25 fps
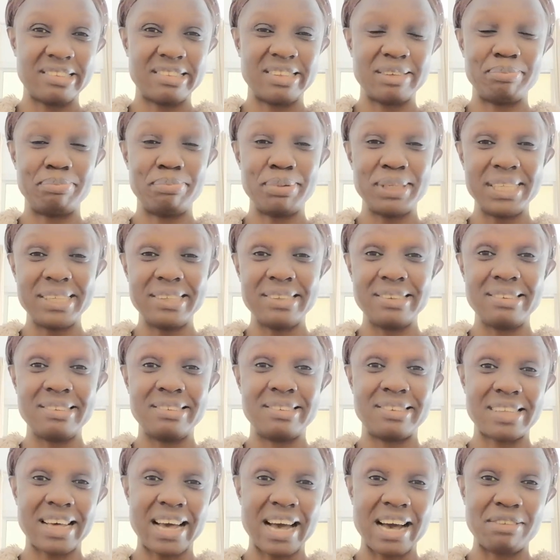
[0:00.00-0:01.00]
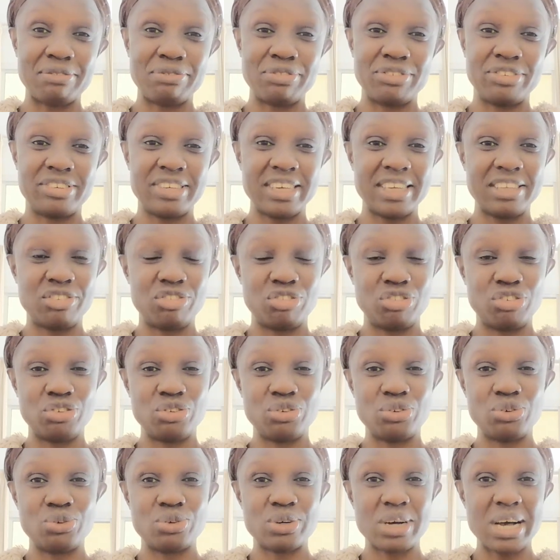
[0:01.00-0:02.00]
the bees have chased
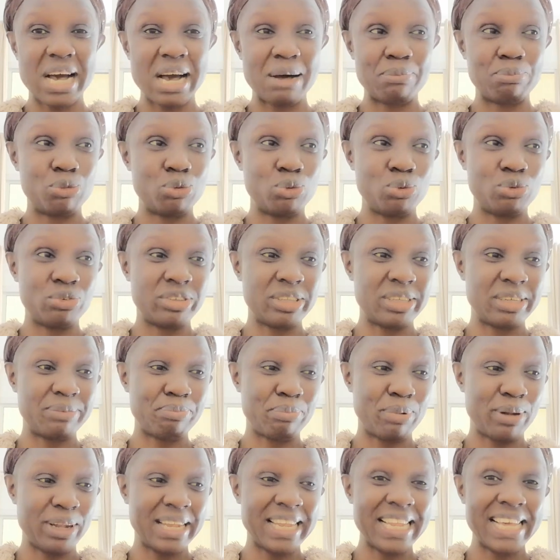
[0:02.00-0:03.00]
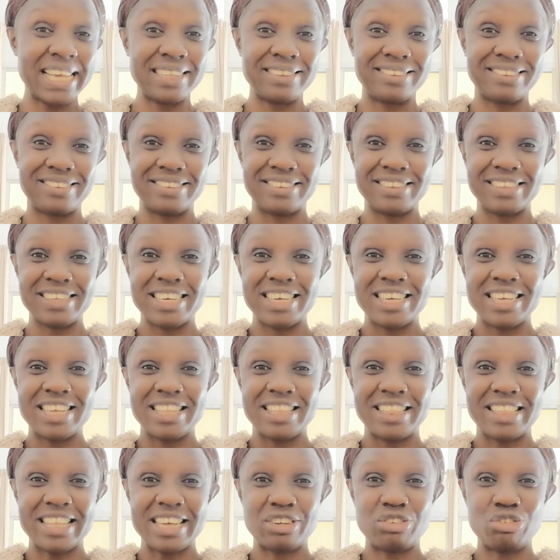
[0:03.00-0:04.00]
you up to the place
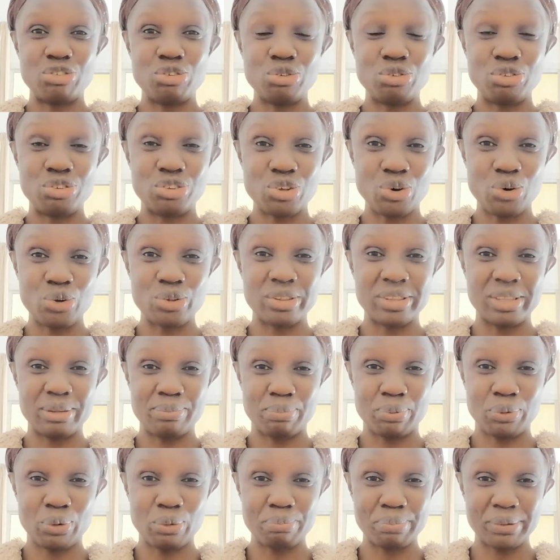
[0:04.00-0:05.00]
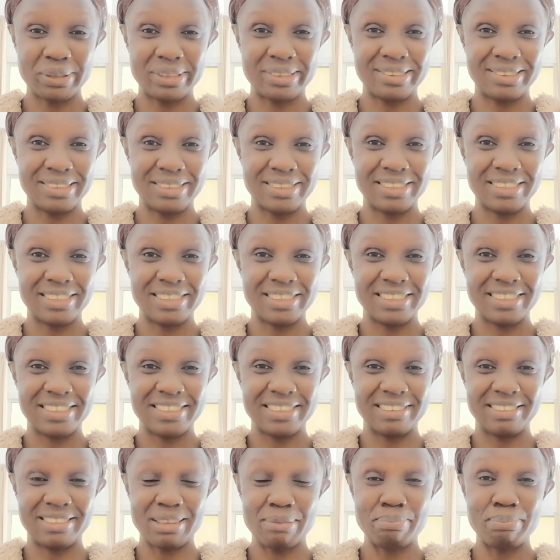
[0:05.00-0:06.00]
that you stole the property,
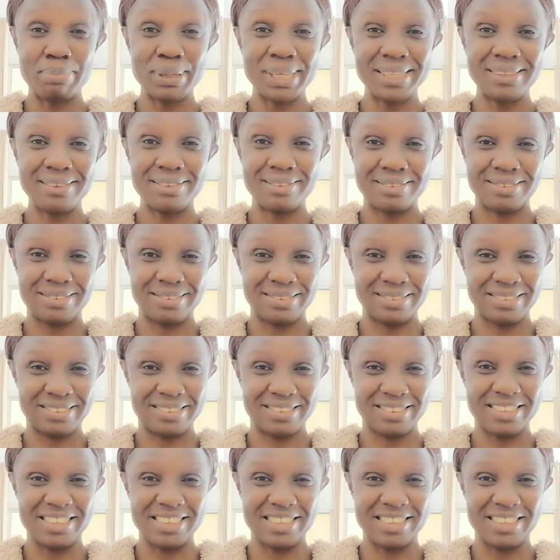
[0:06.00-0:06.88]
the bees.